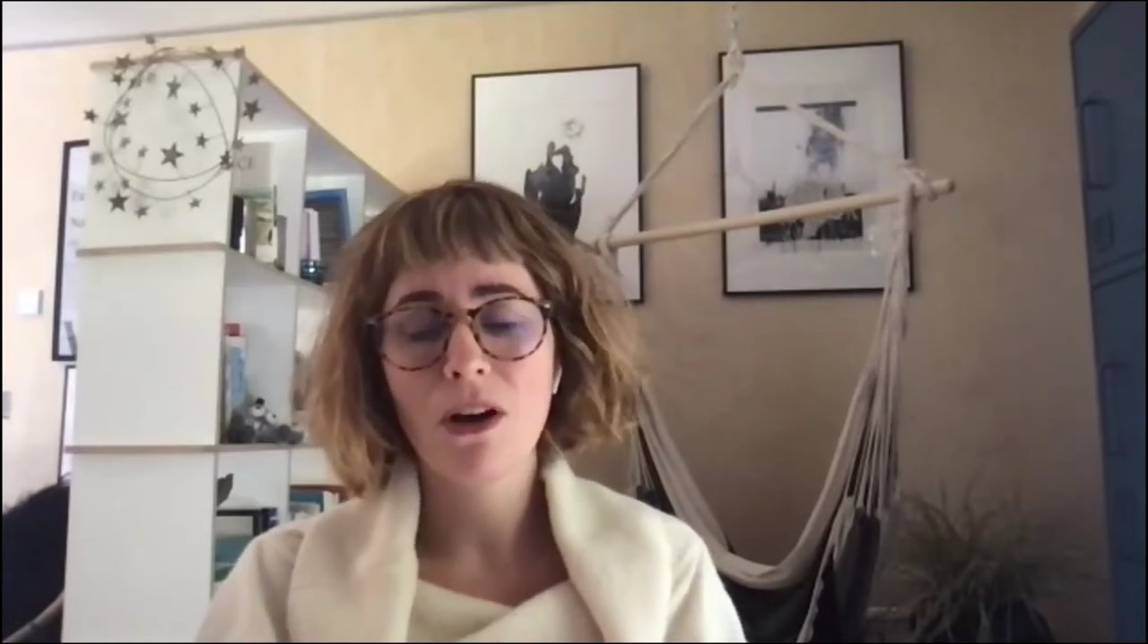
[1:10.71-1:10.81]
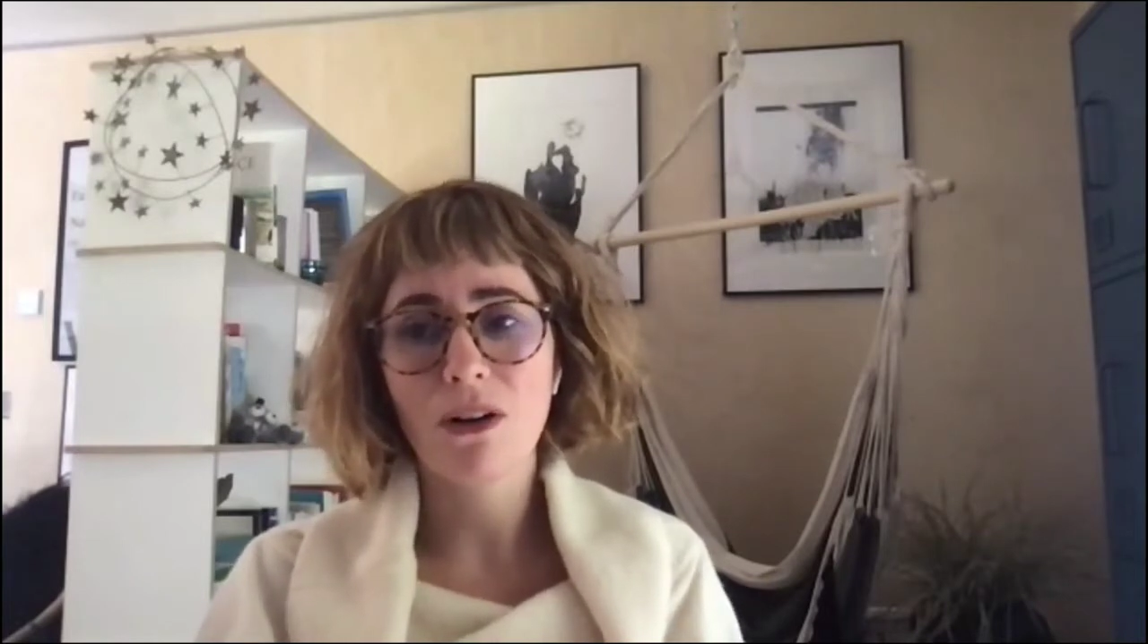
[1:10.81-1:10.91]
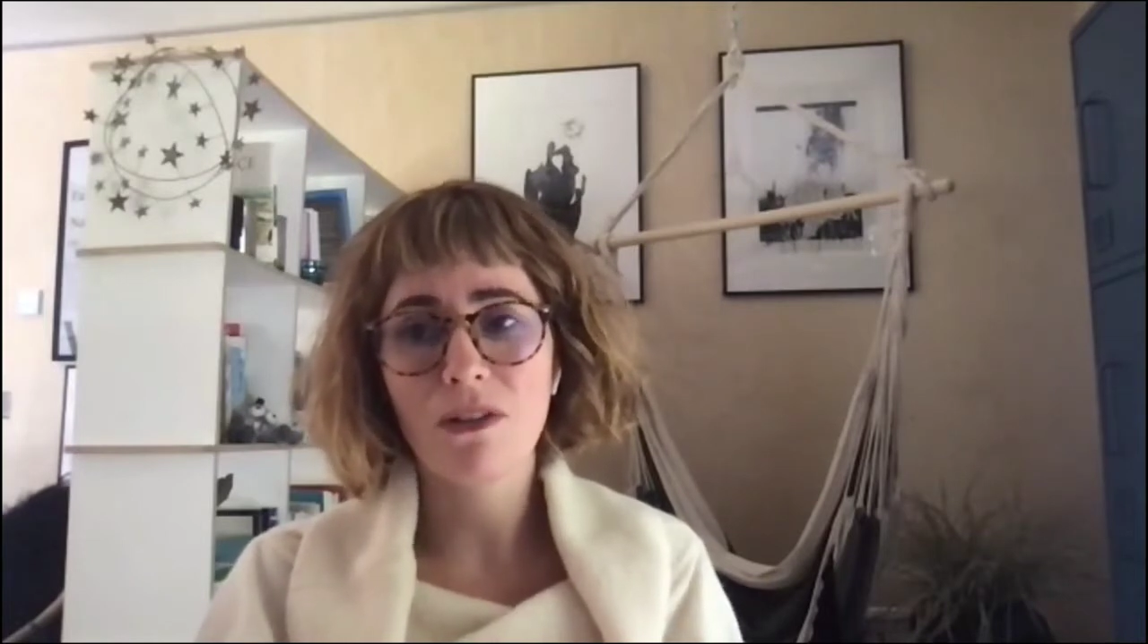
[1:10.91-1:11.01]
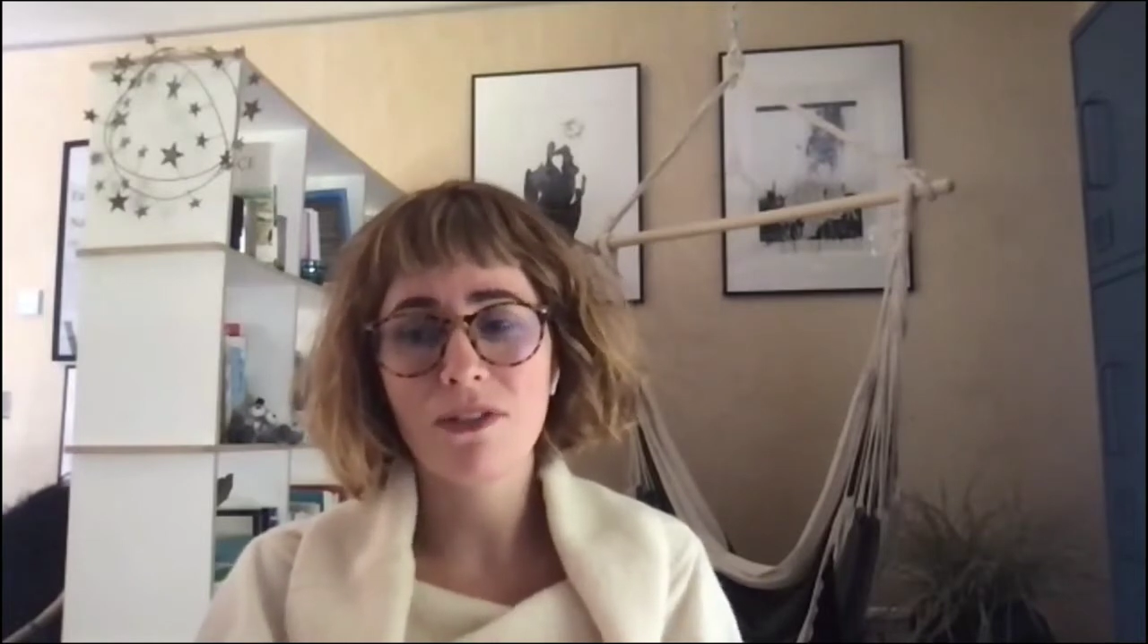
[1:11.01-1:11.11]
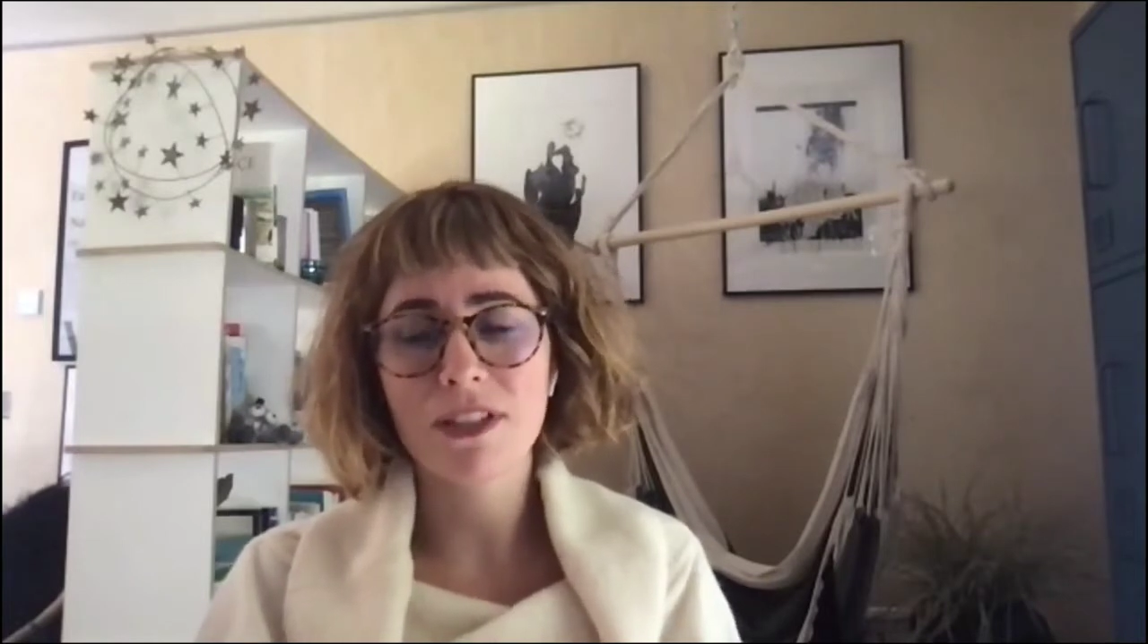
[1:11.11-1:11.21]

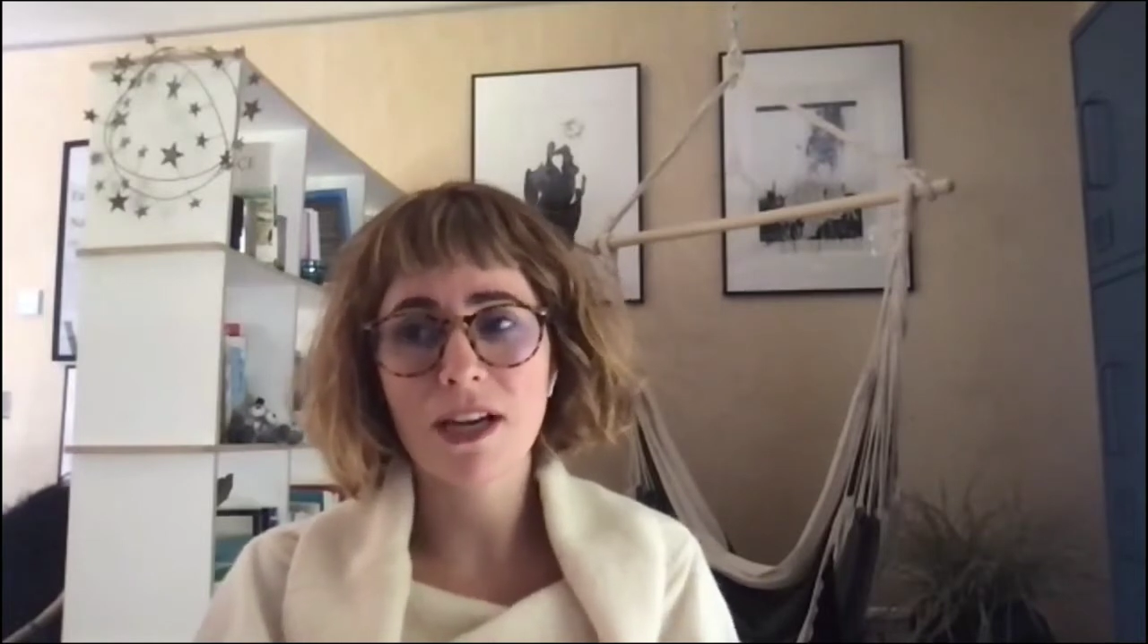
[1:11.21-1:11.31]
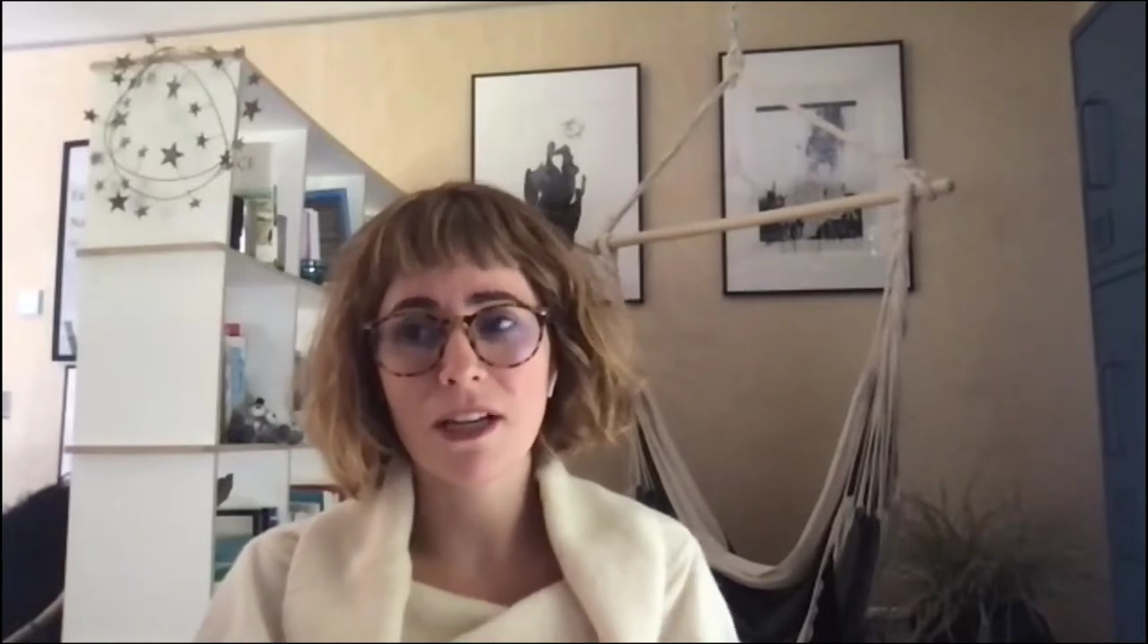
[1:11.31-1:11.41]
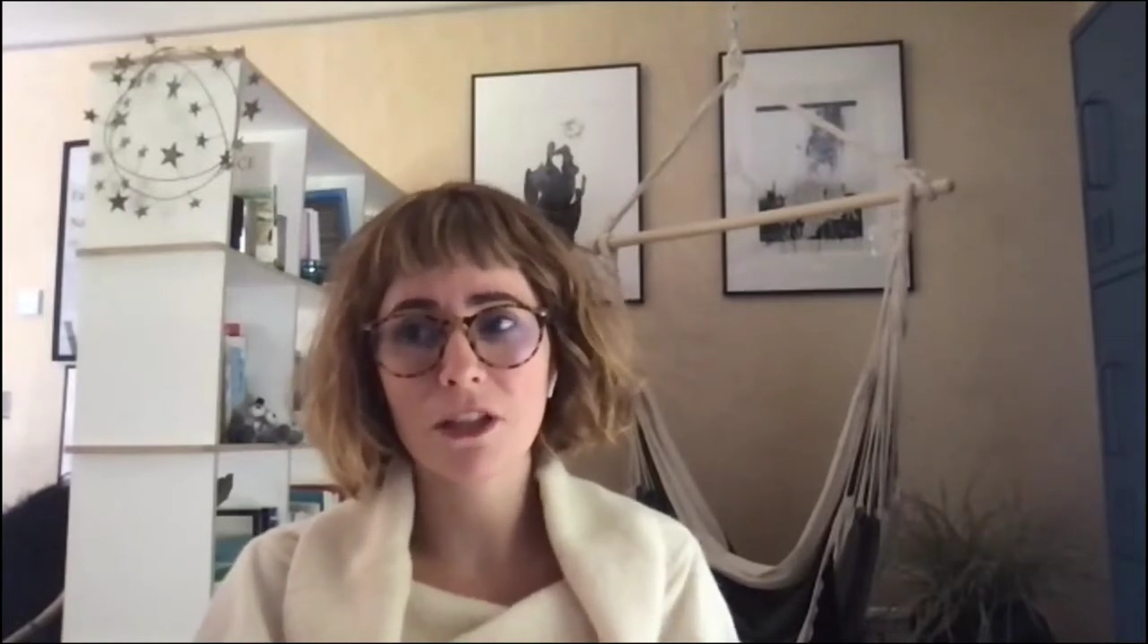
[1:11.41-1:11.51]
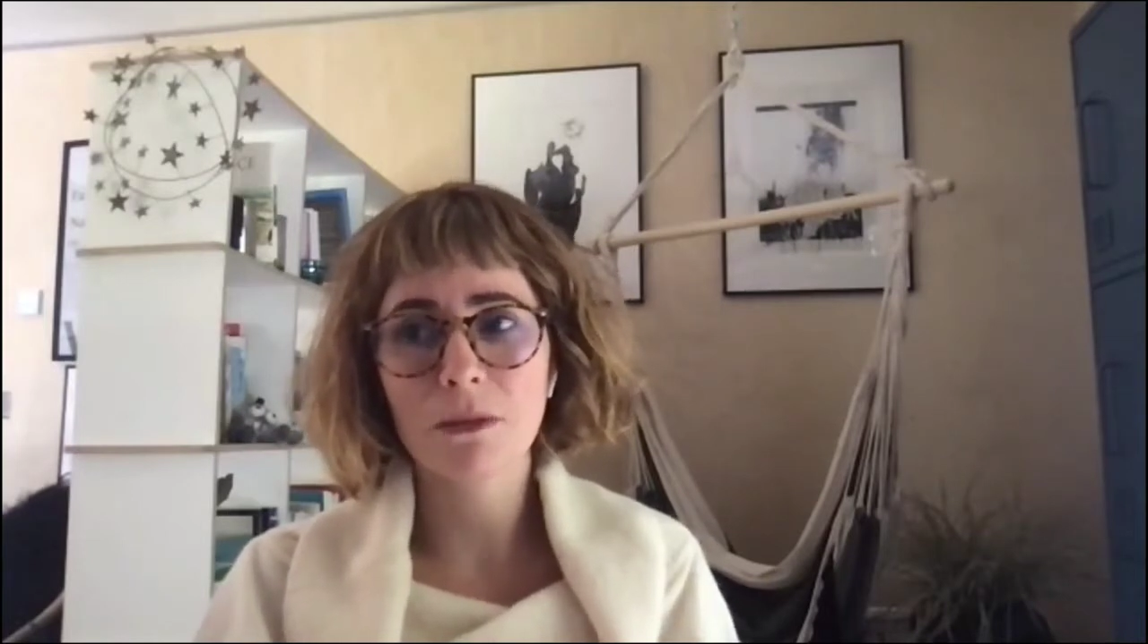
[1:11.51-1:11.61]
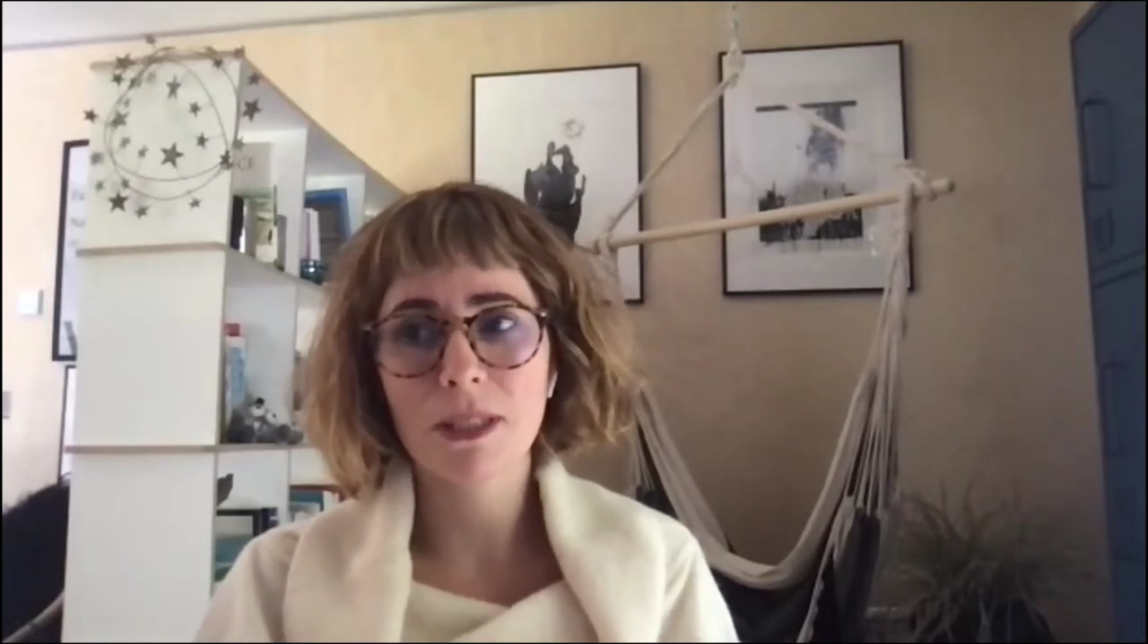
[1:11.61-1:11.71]
of
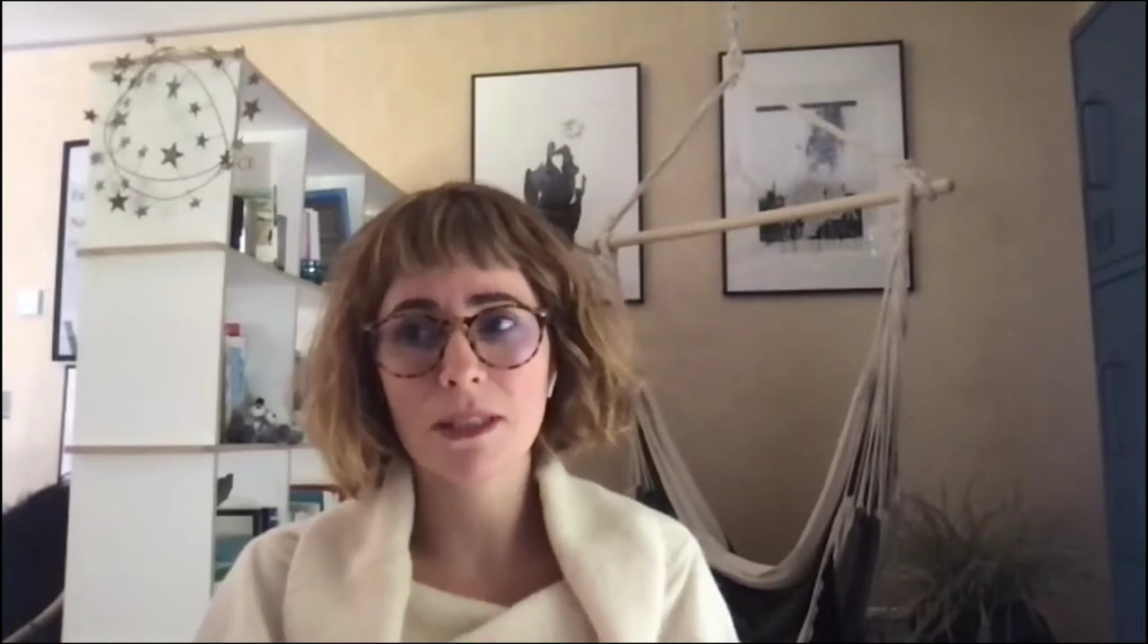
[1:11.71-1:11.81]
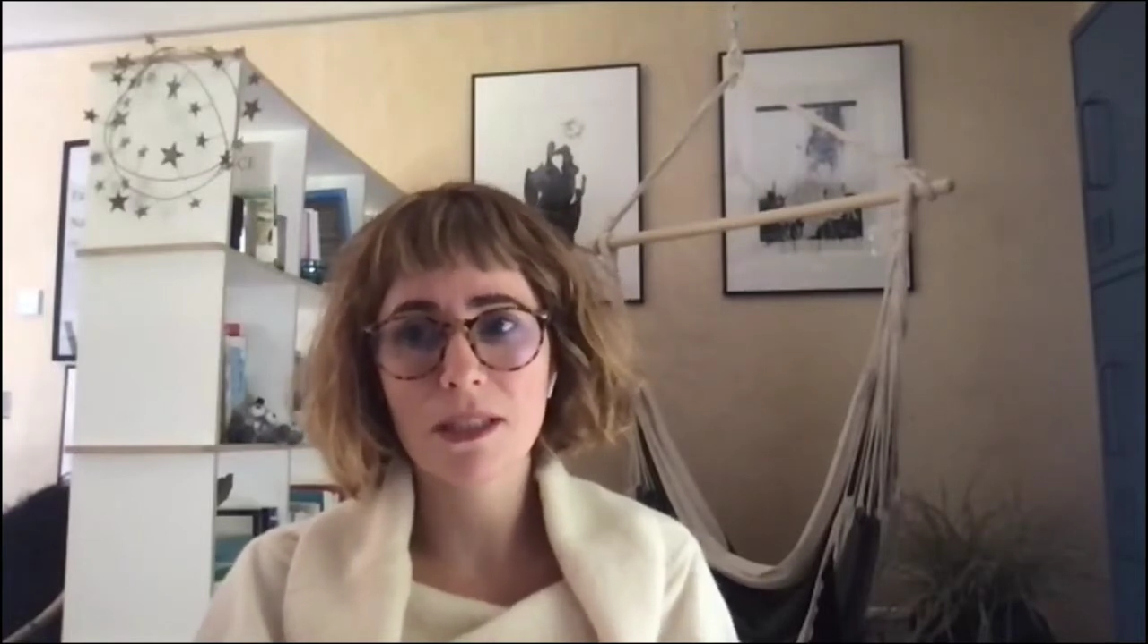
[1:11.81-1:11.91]
attachment